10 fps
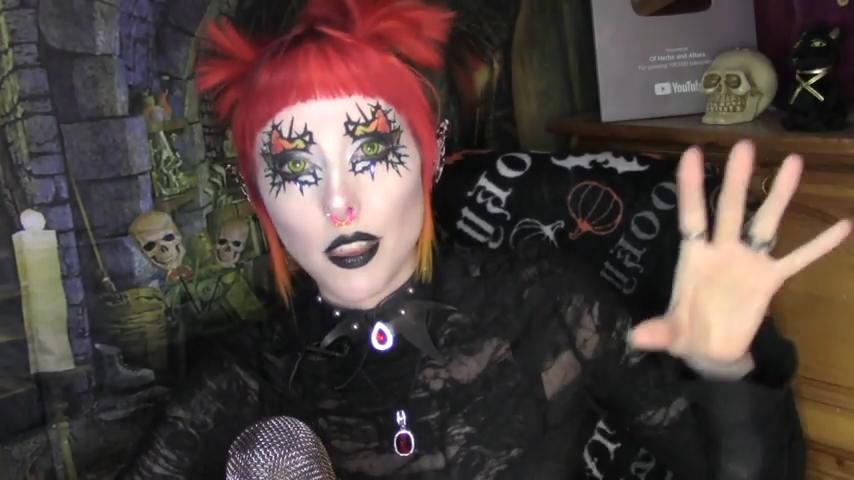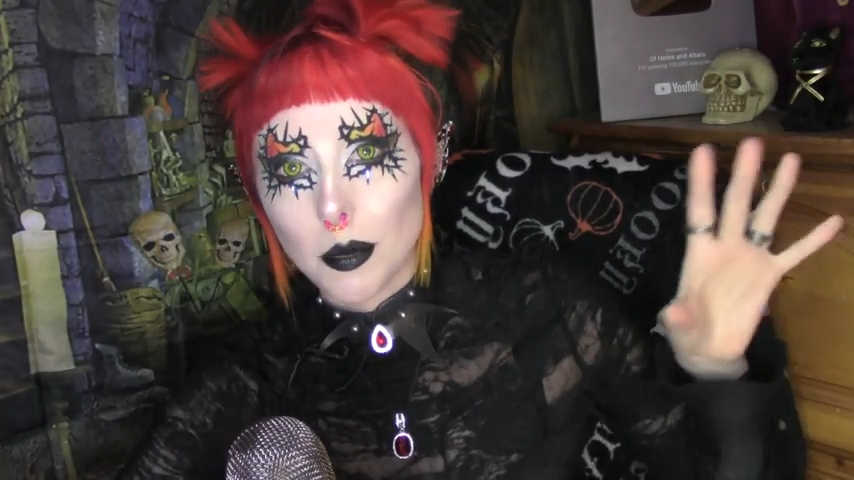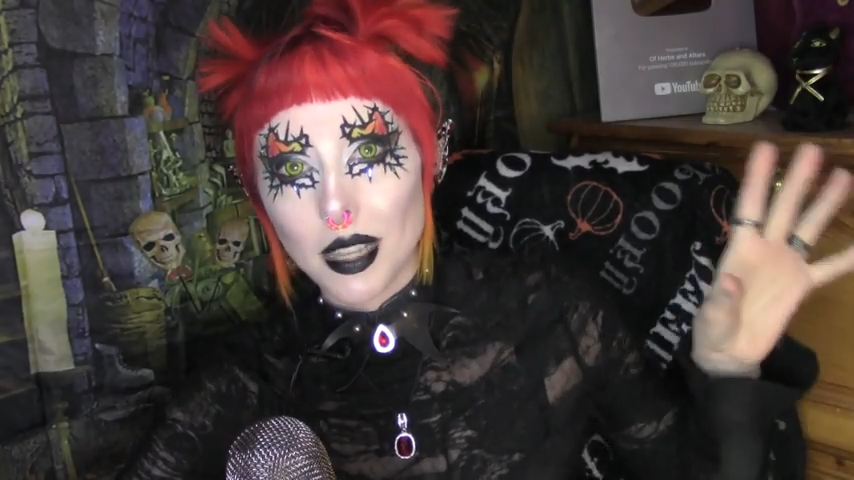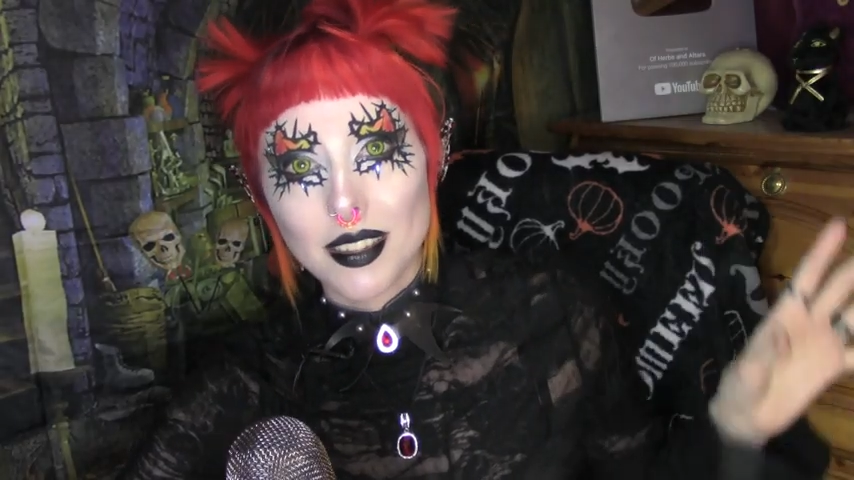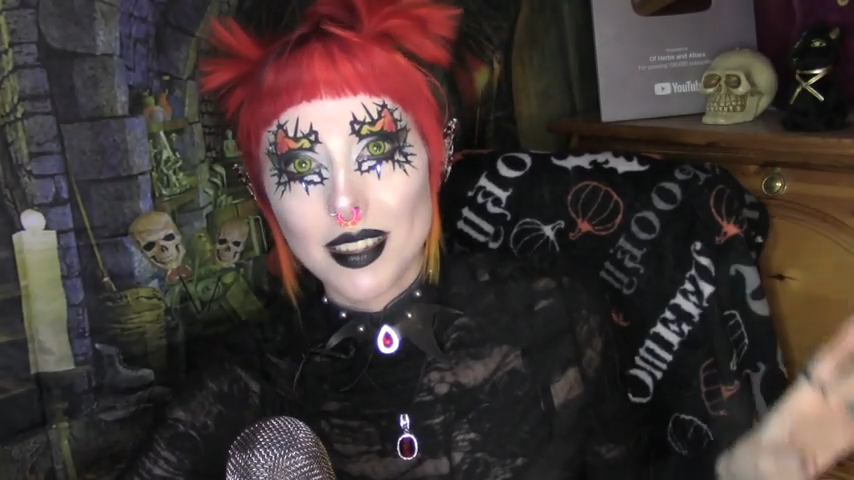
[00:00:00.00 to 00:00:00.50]

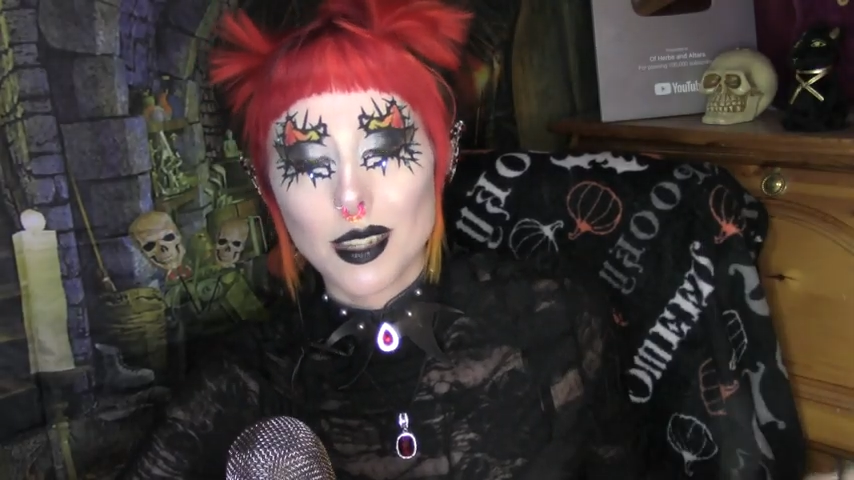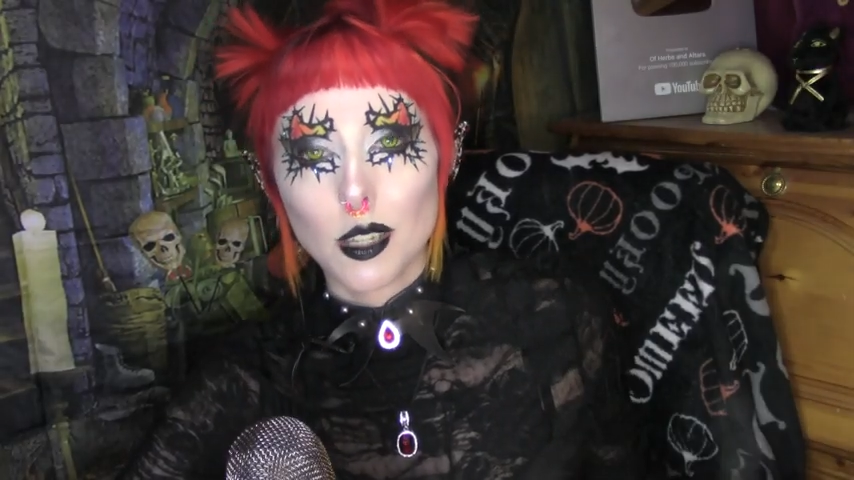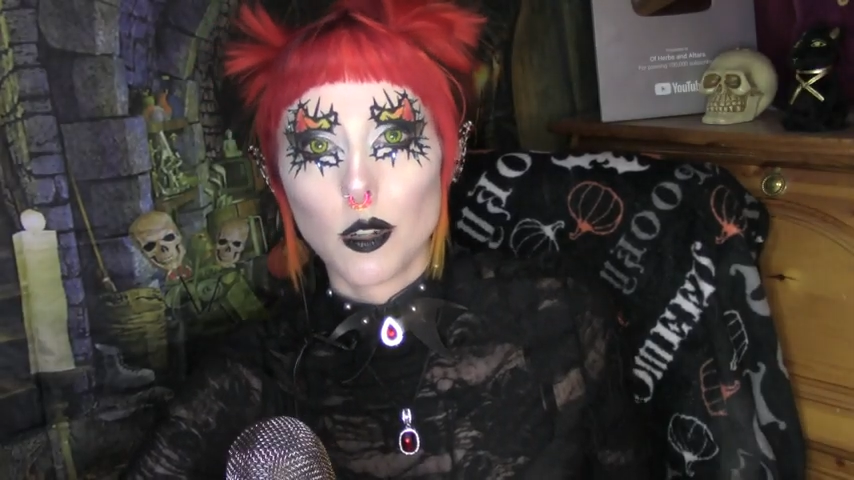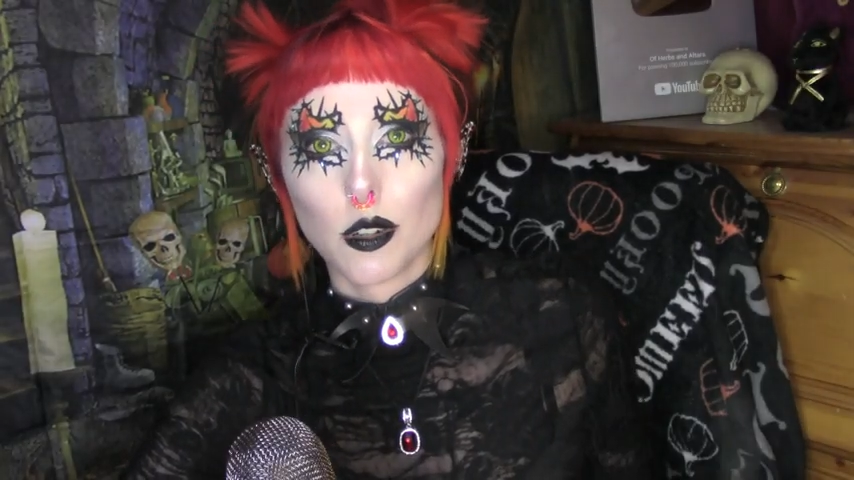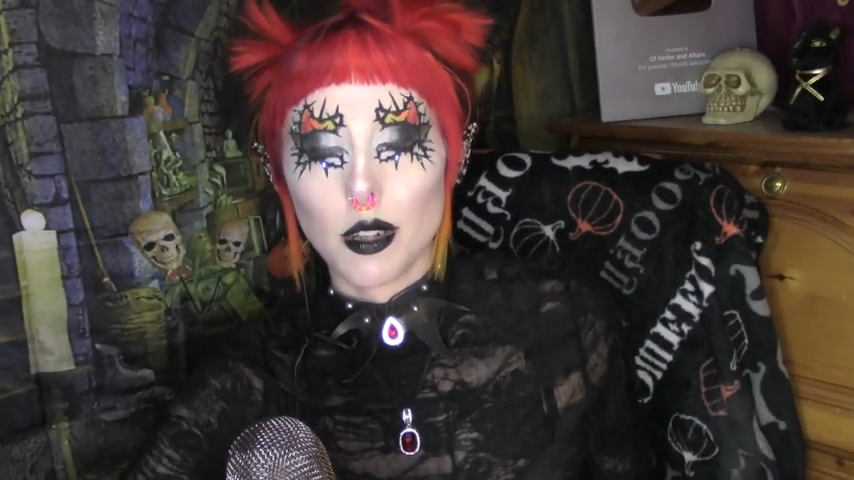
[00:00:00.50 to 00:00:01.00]
other places
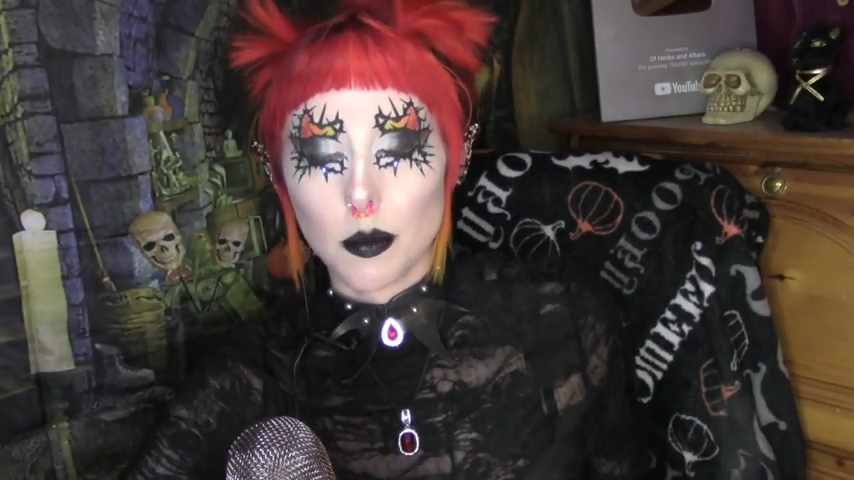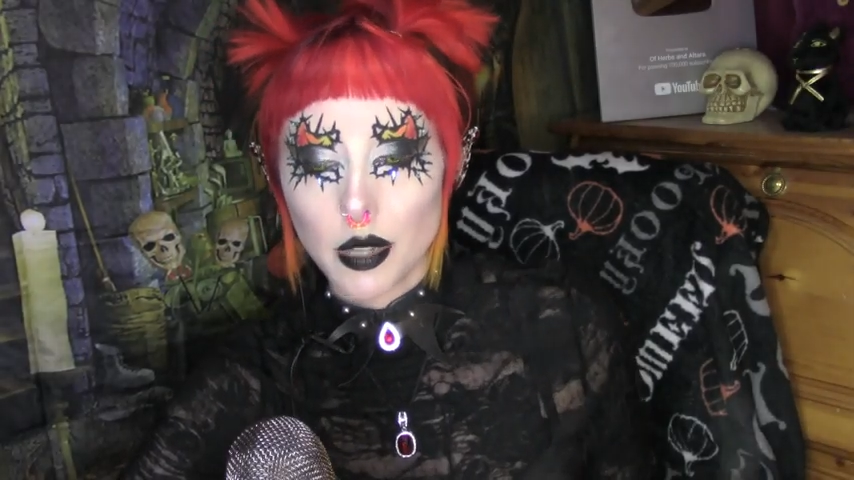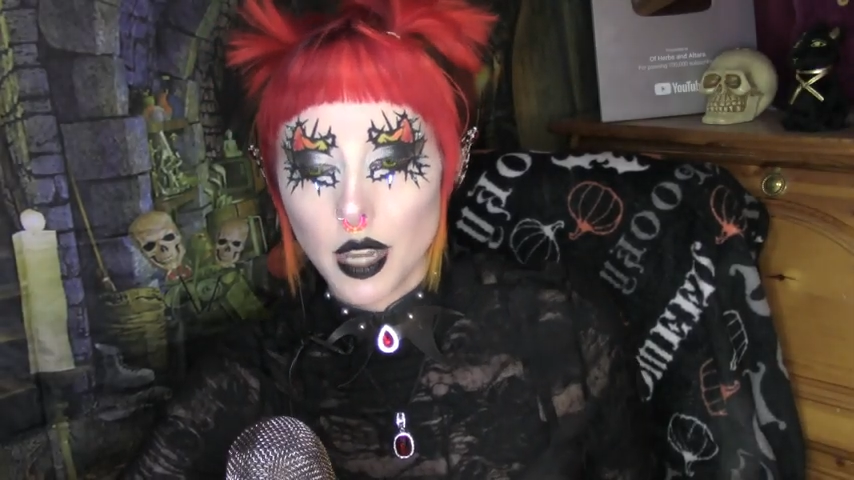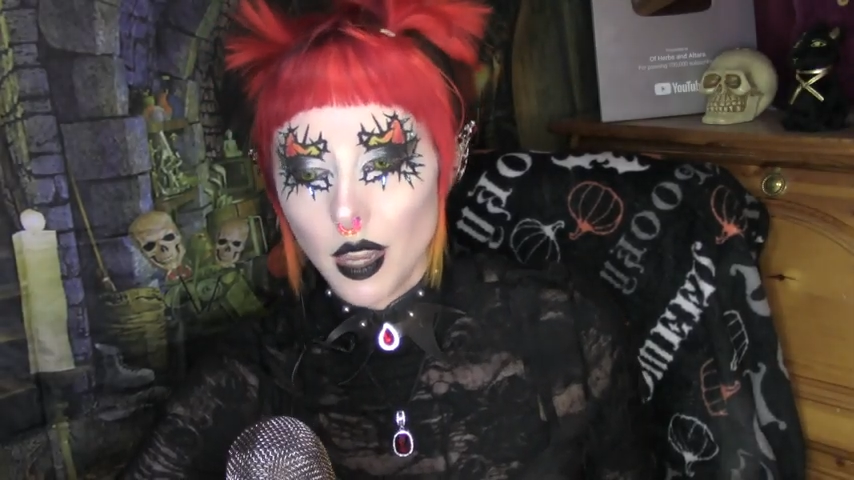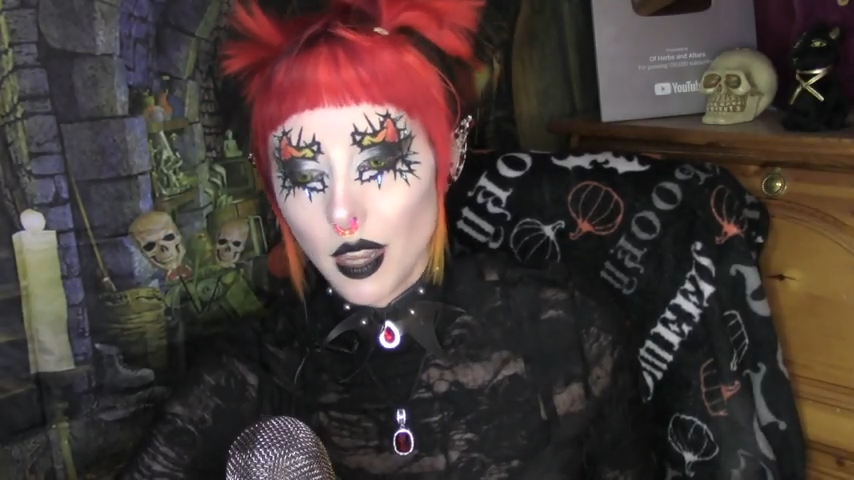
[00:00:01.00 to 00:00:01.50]
in Europe.